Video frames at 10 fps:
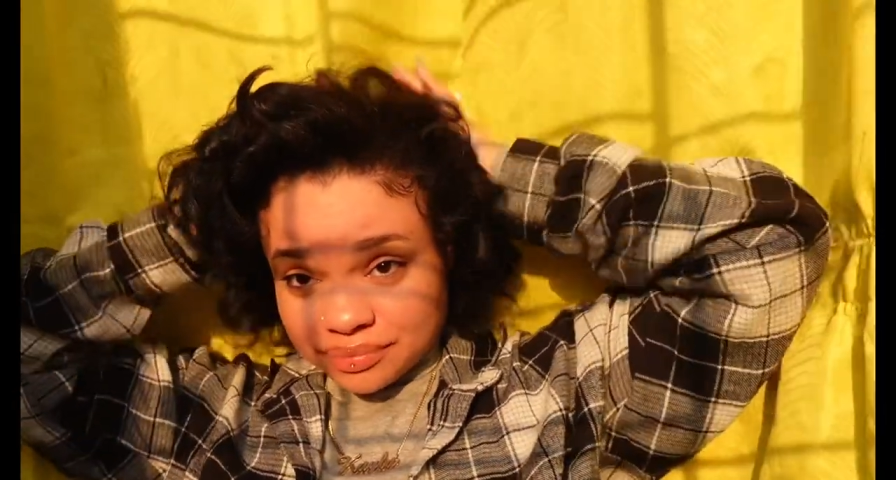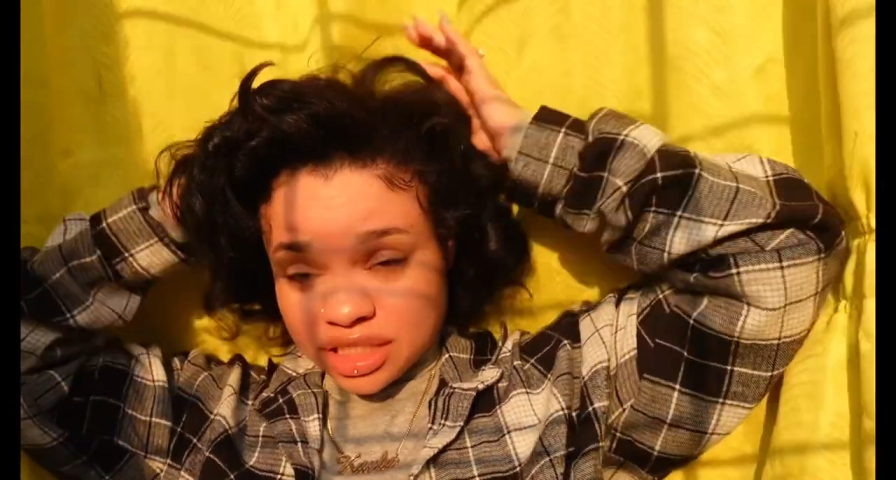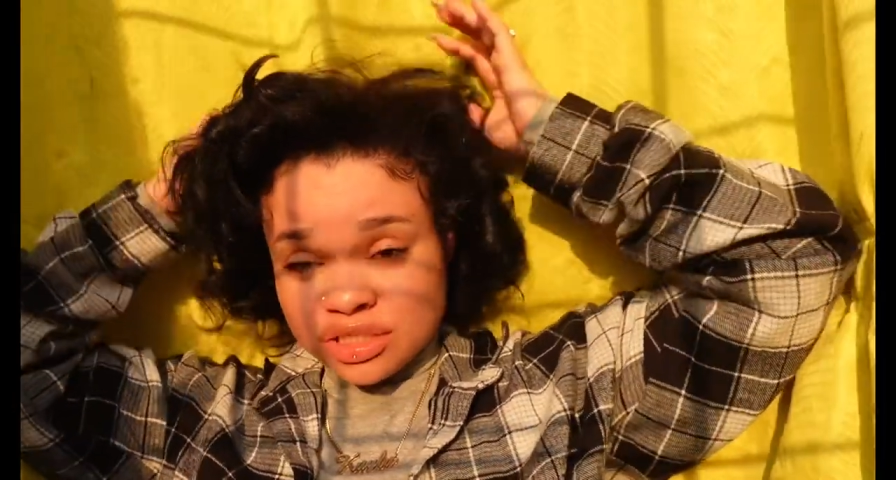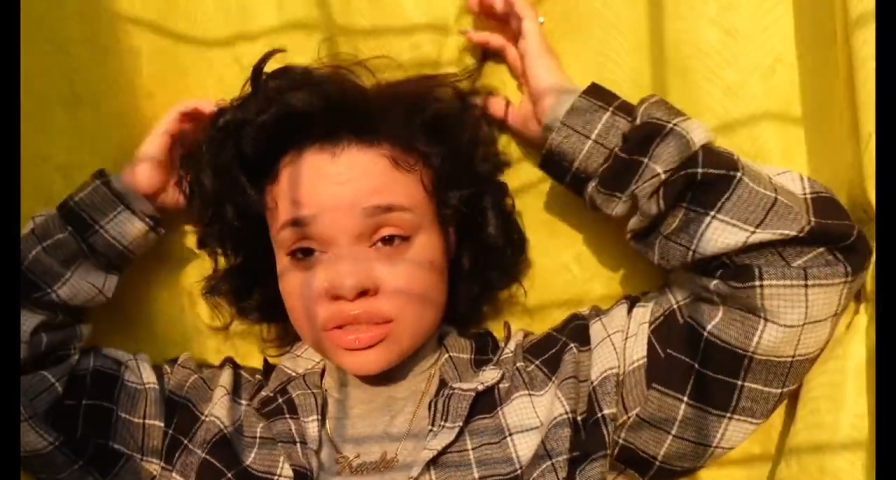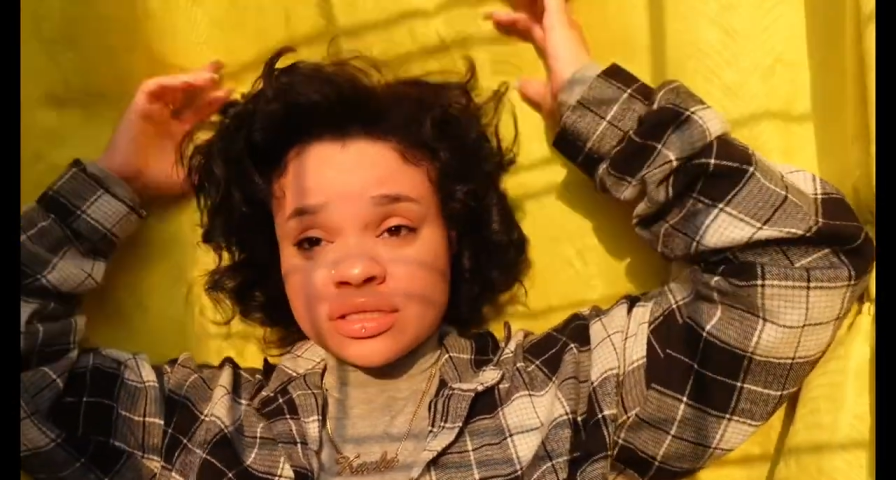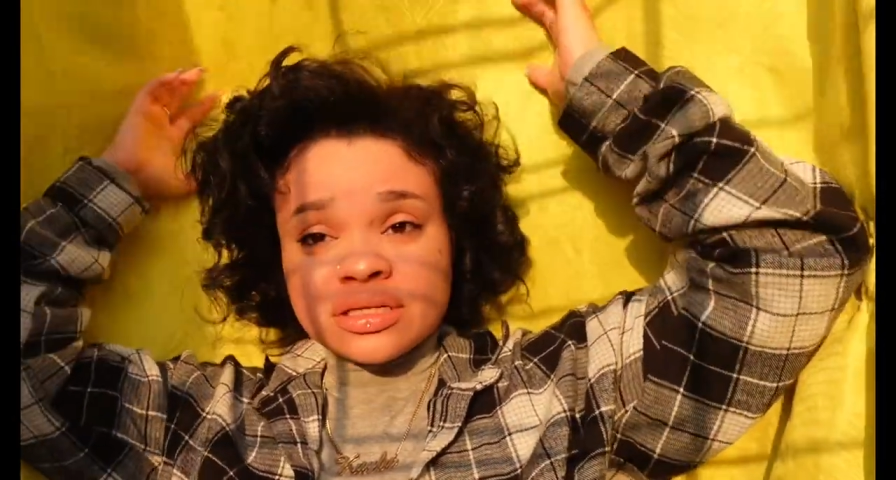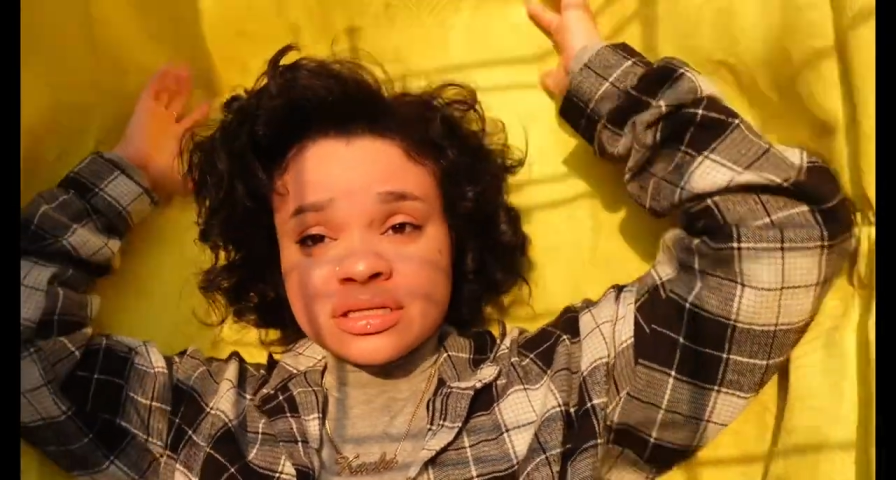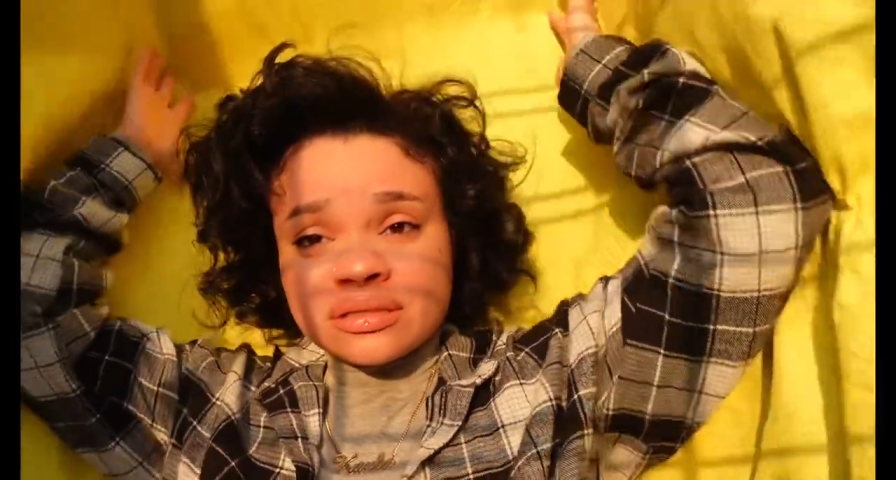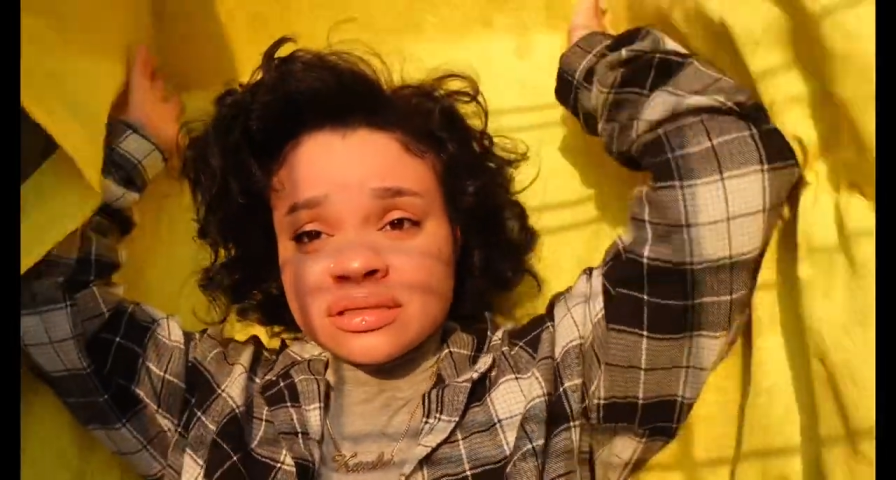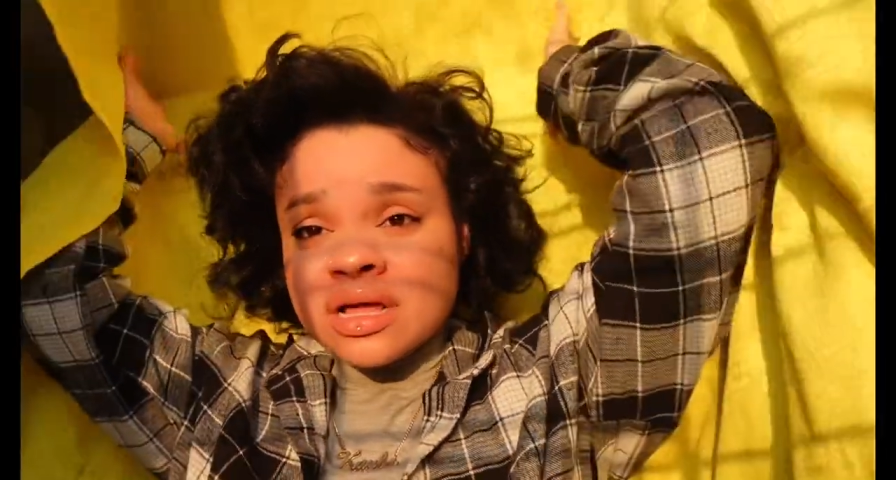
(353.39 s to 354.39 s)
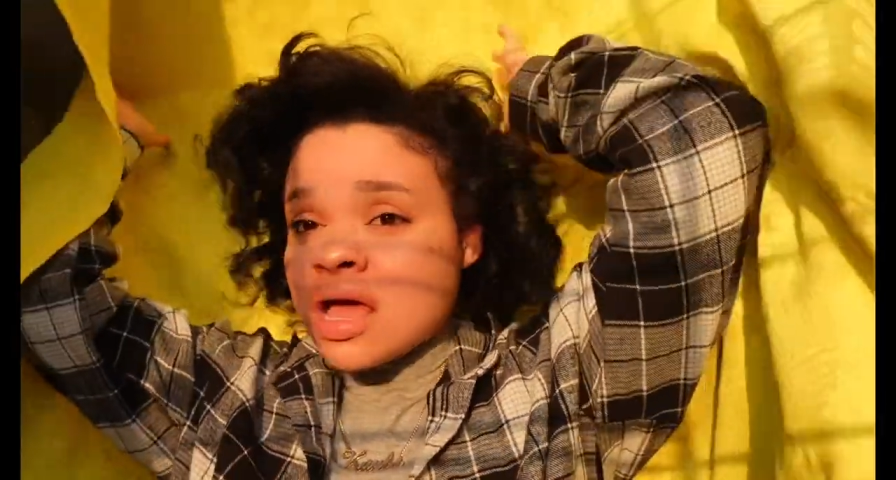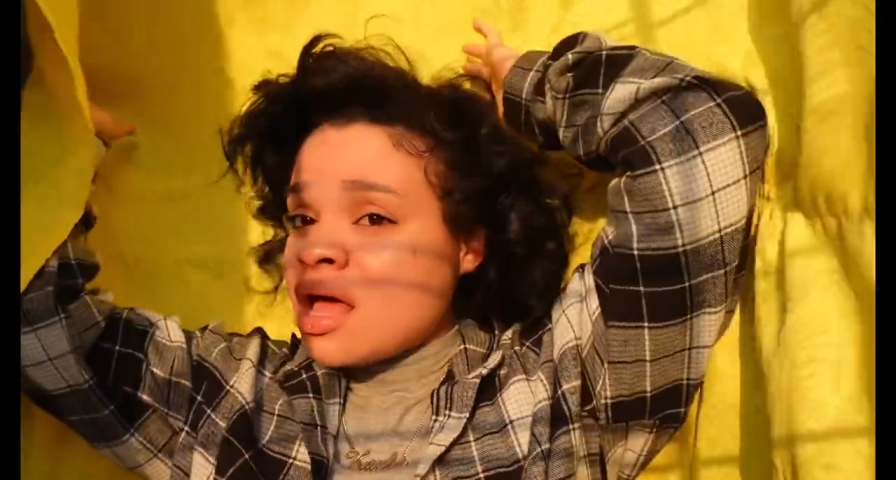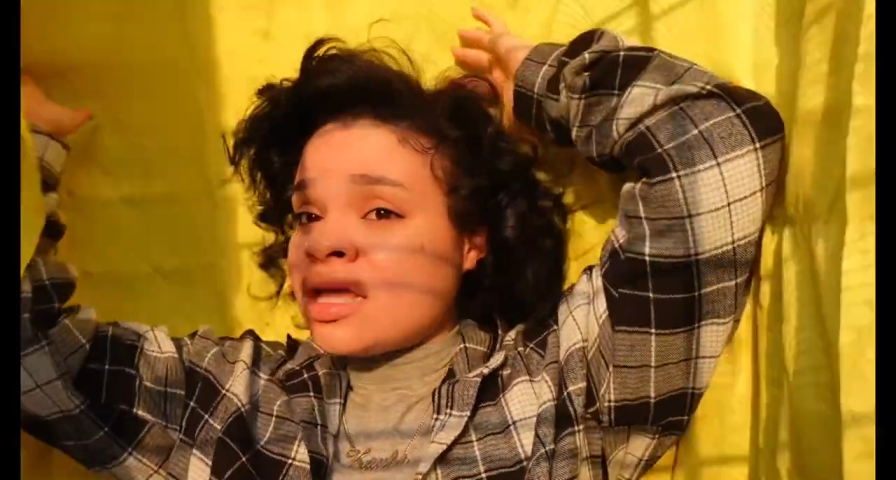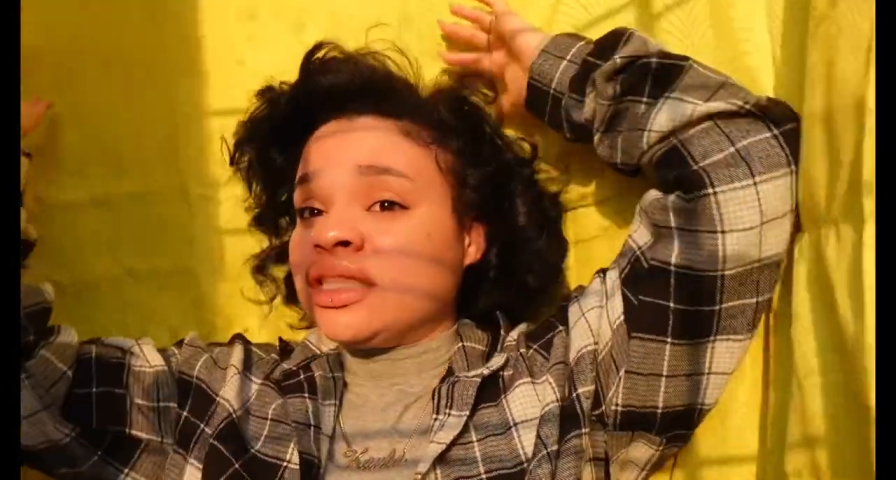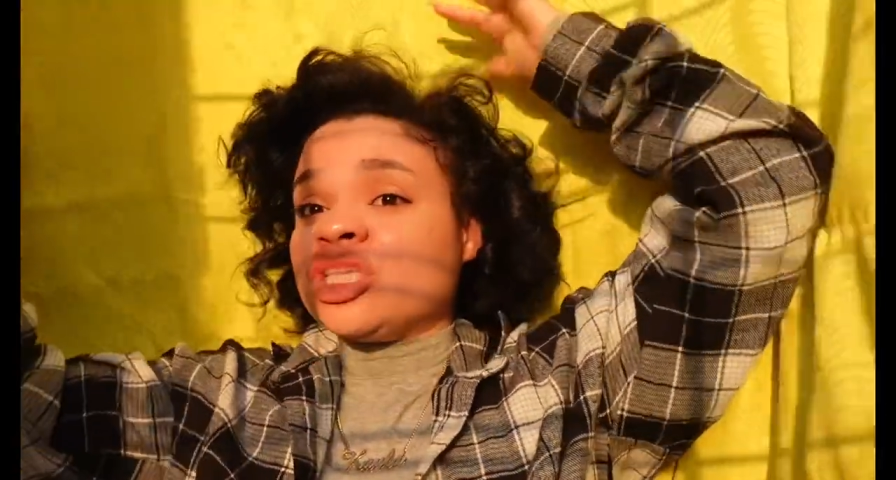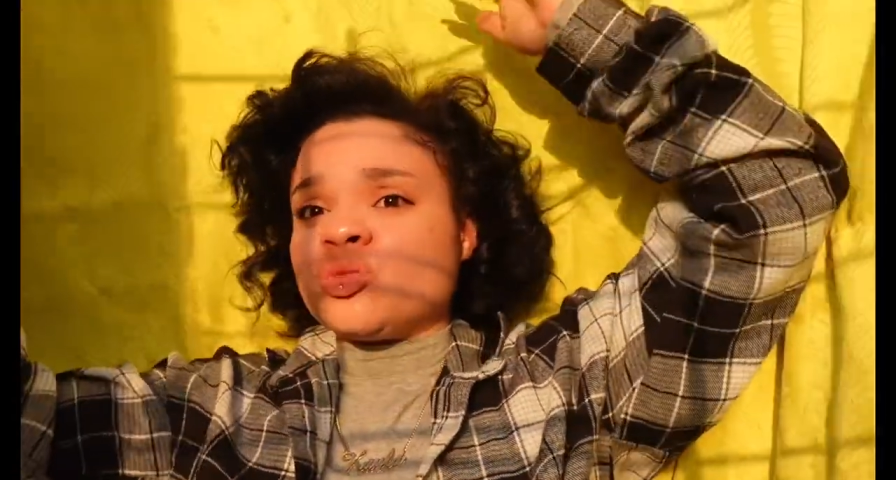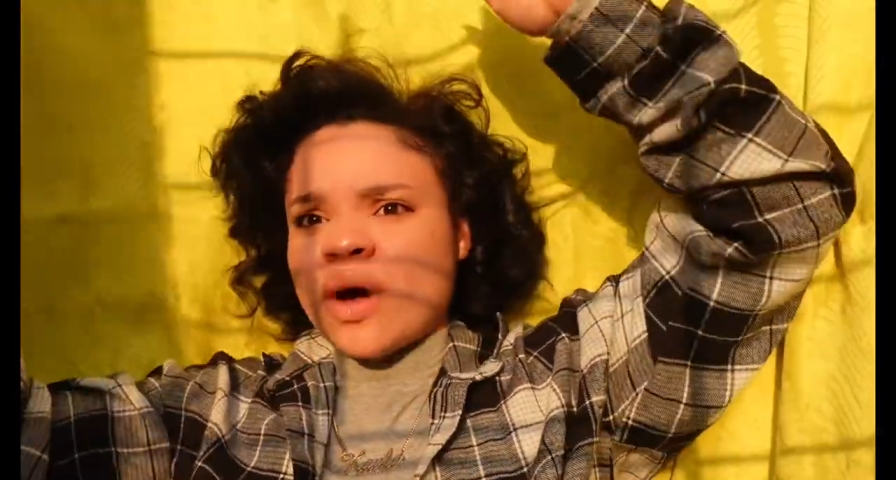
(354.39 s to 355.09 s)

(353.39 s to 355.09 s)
this